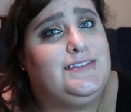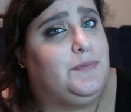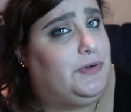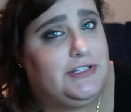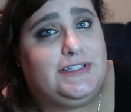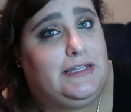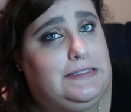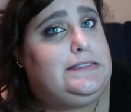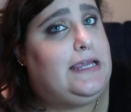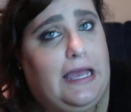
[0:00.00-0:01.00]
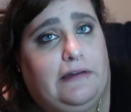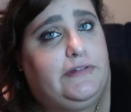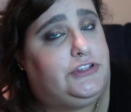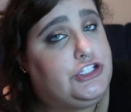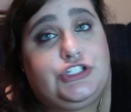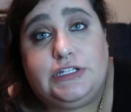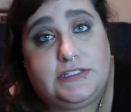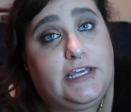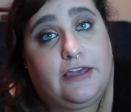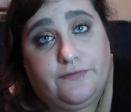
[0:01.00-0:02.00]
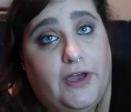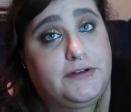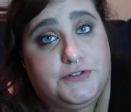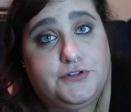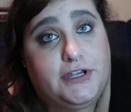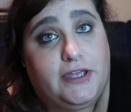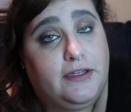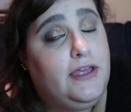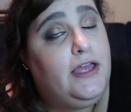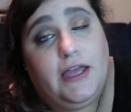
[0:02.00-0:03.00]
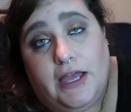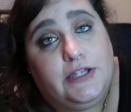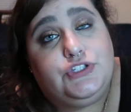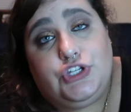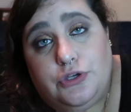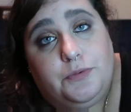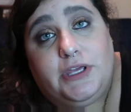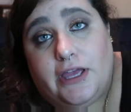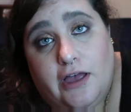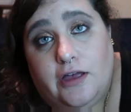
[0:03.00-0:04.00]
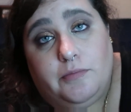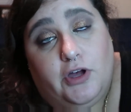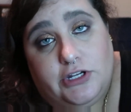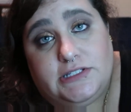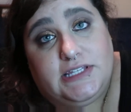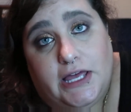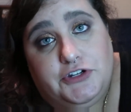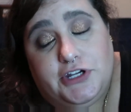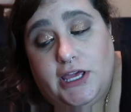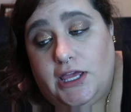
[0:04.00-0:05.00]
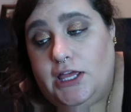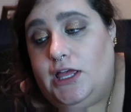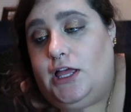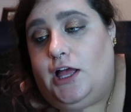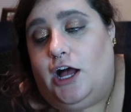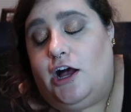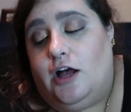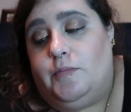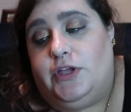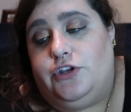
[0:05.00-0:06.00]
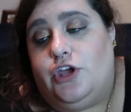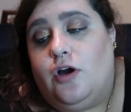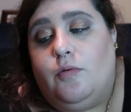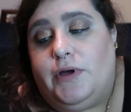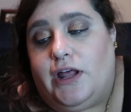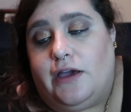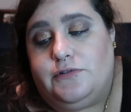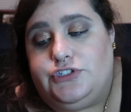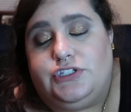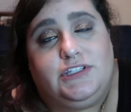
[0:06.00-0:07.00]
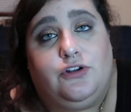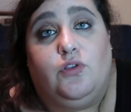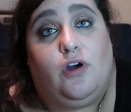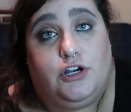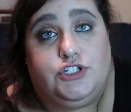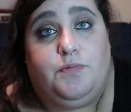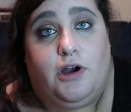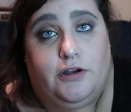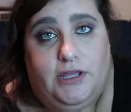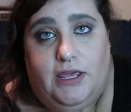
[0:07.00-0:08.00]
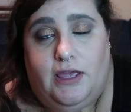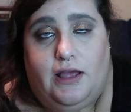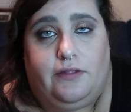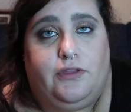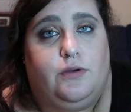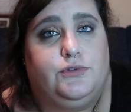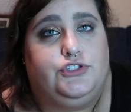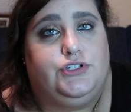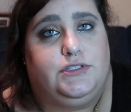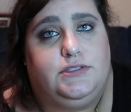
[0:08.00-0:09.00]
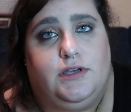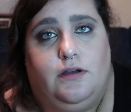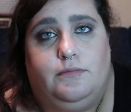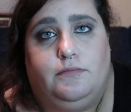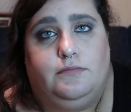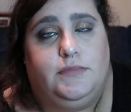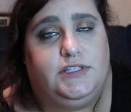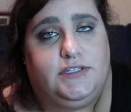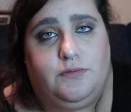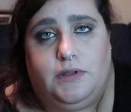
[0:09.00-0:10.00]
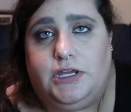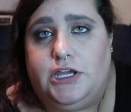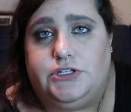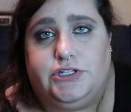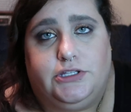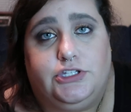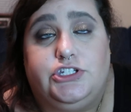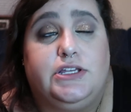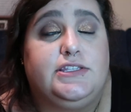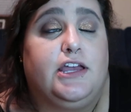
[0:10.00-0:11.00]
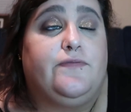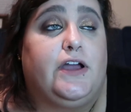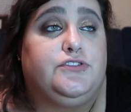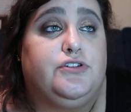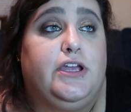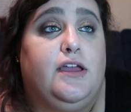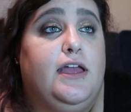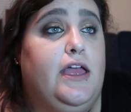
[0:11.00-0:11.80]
a person is to have at the Cheesecake Factory at 2 p.m. on a Saturday. No, but I was just in a large party, and there was just some miscommunication at the Cheesecake Factory,